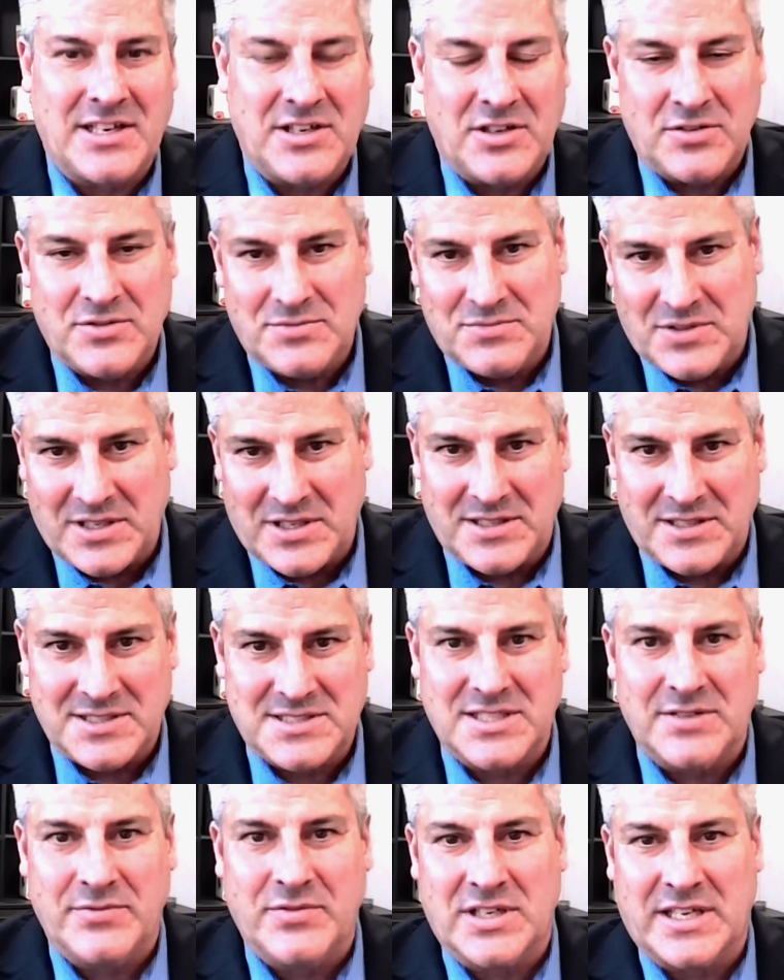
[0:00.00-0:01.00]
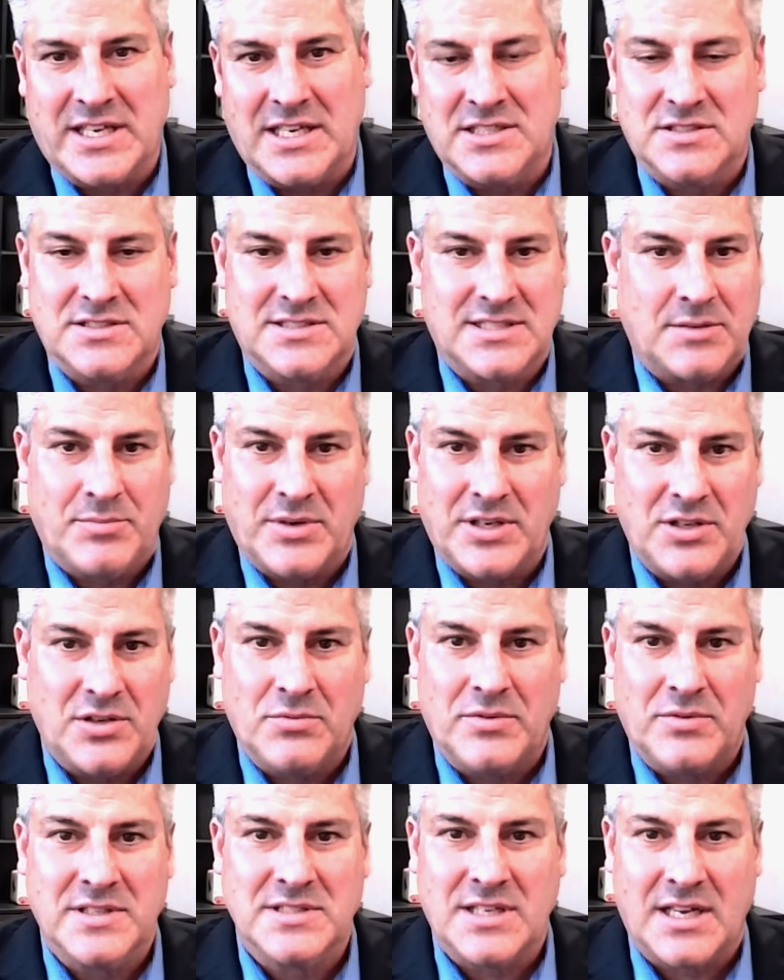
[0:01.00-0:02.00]
you, in the civil case, you say, but you
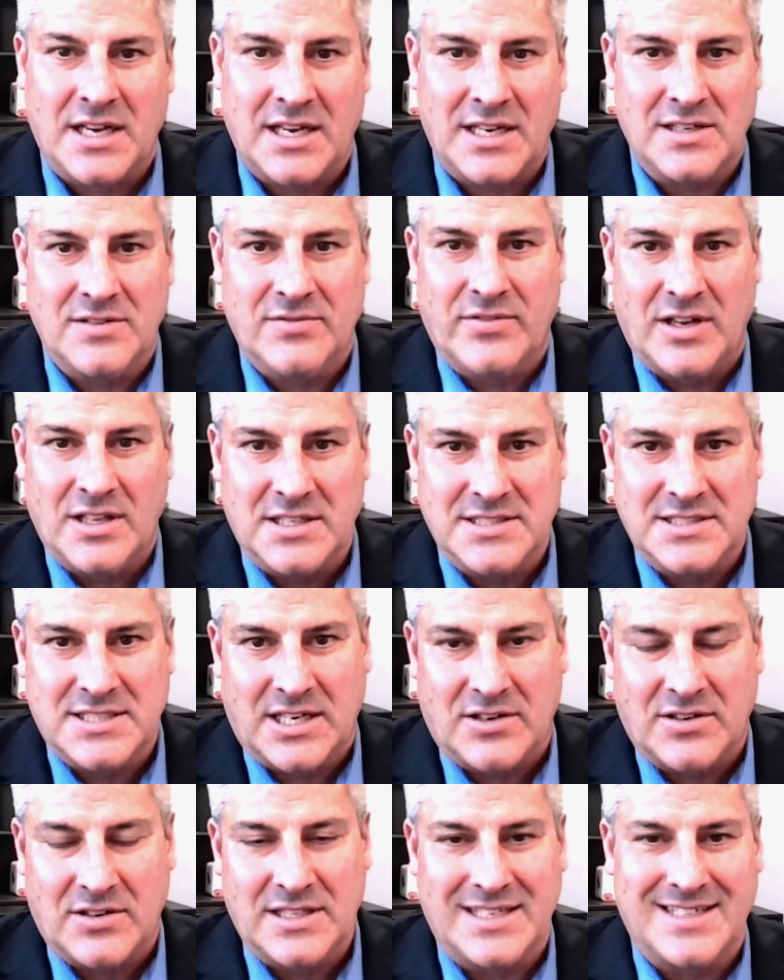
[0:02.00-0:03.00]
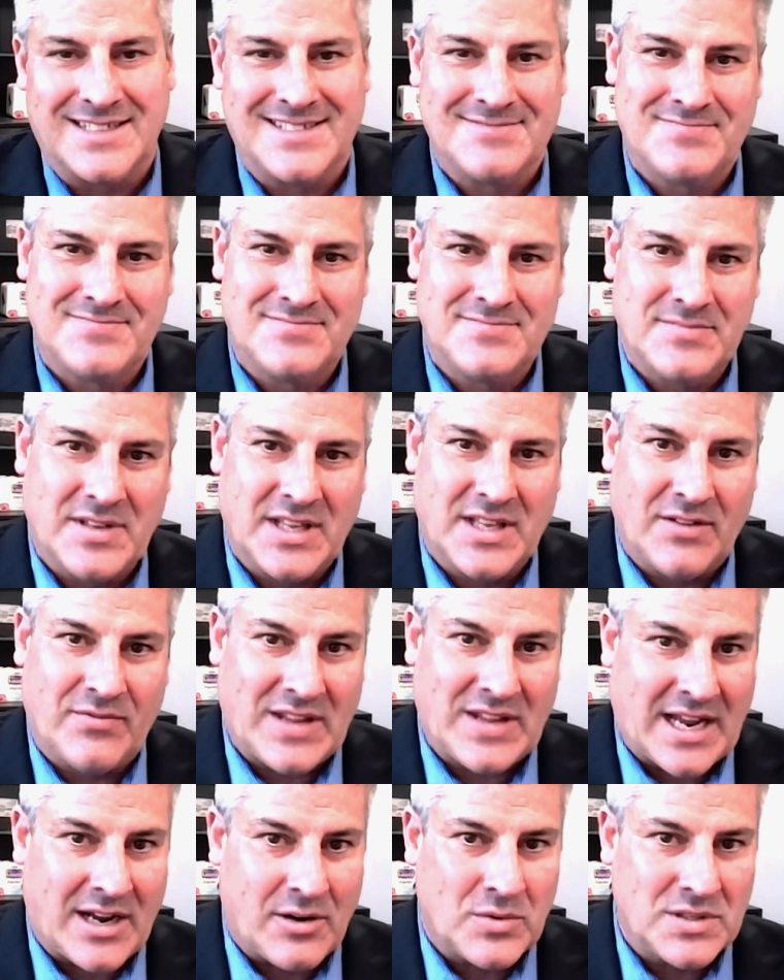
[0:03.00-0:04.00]
resigned voluntarily. If
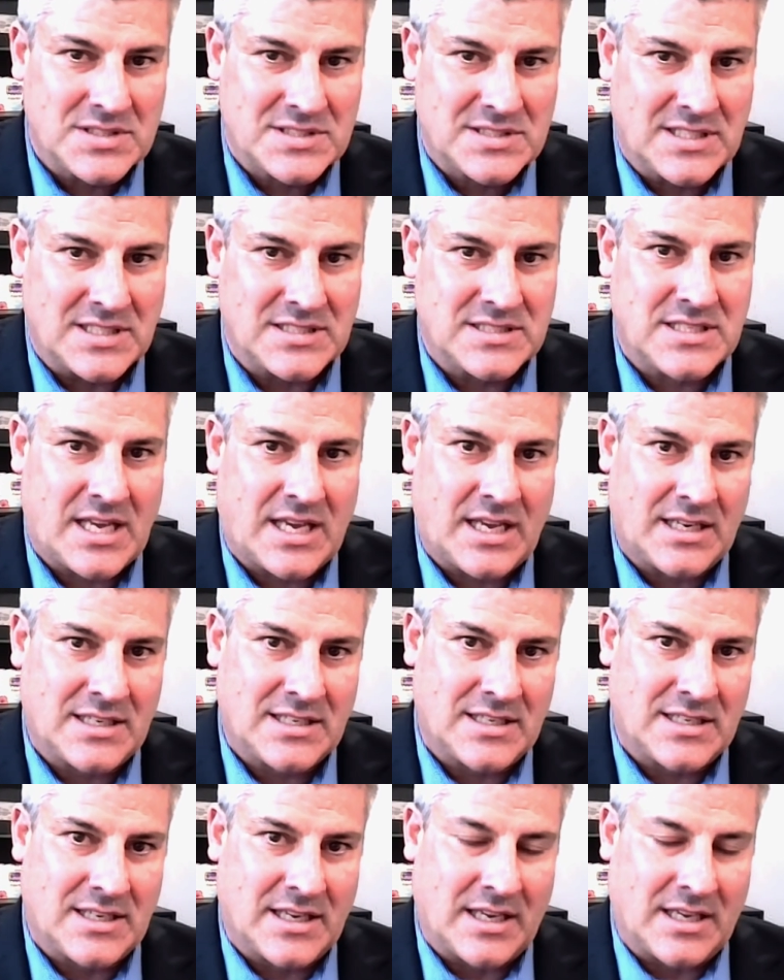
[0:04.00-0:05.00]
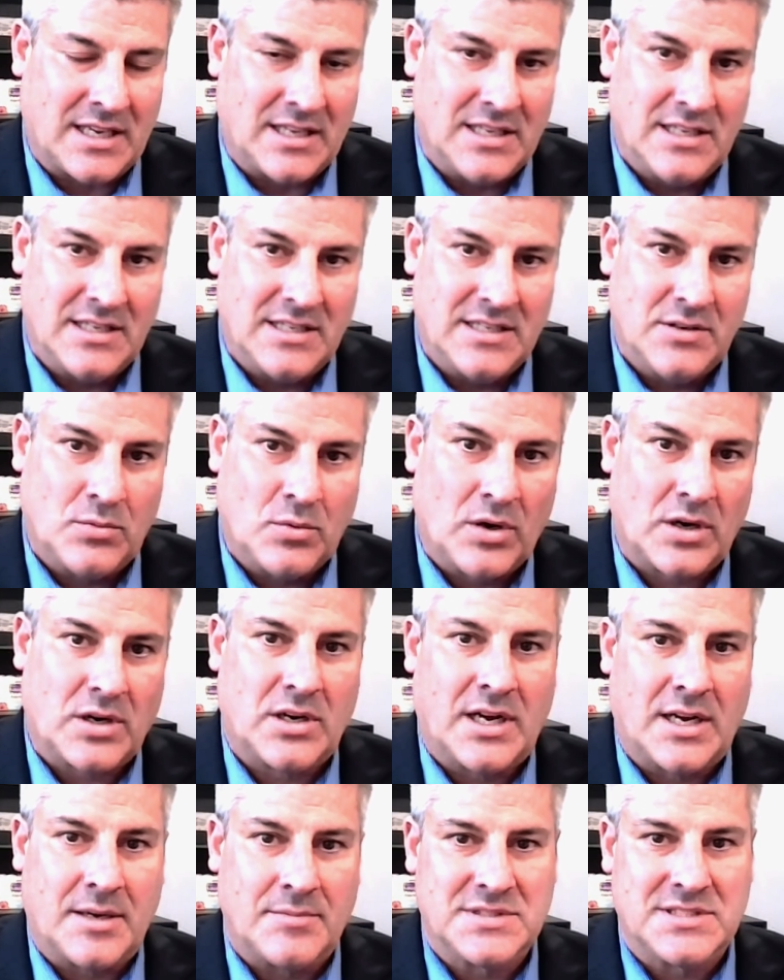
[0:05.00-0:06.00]
that was contained in a work
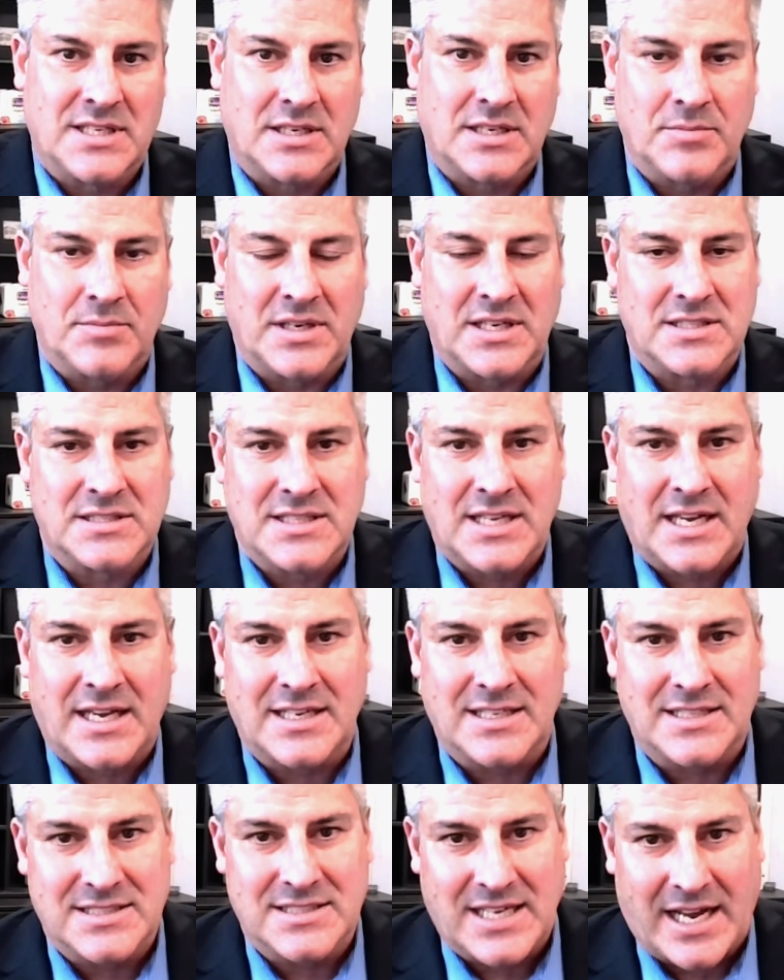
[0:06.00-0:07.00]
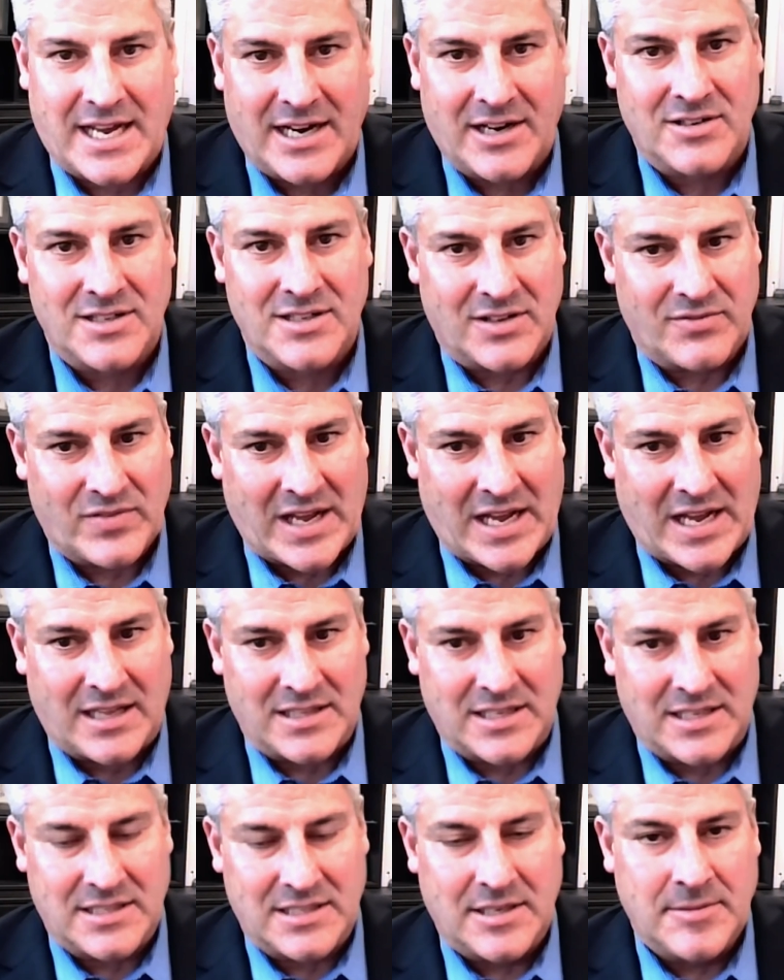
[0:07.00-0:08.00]
comp settlement, it's not entirely
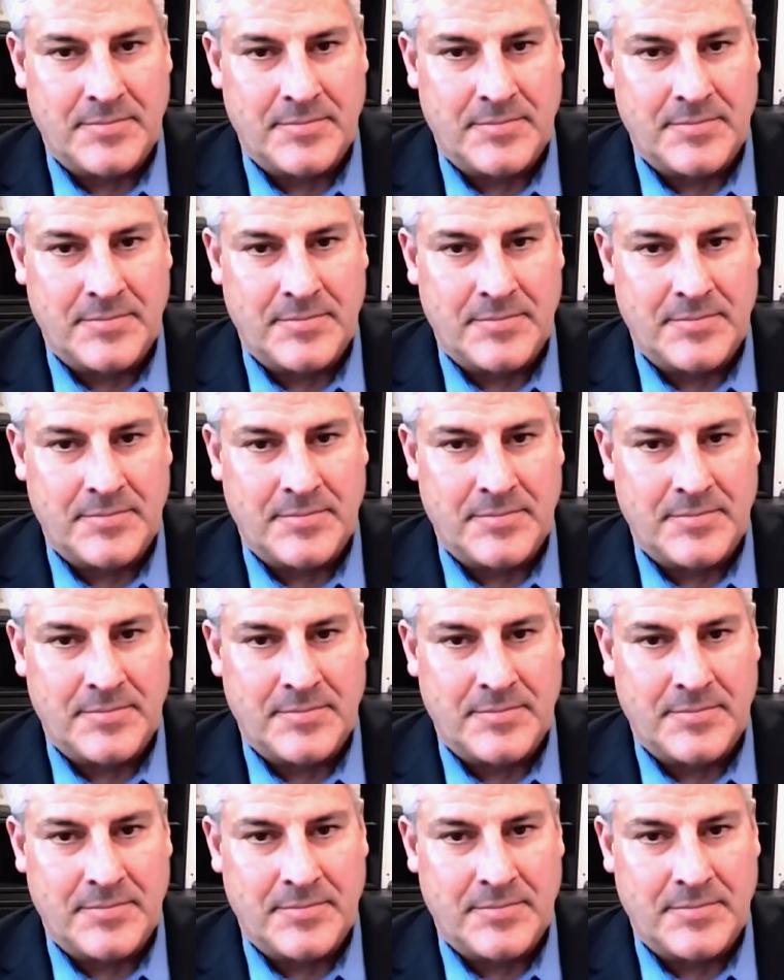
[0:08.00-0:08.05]
valid.